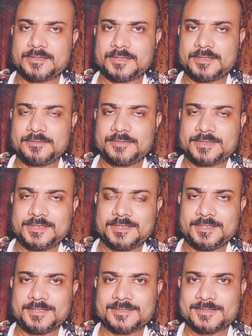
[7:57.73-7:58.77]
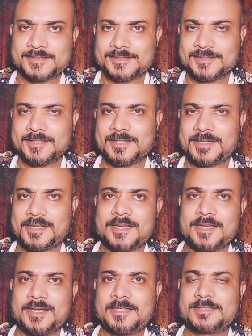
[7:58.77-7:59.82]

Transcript: and he was serious. I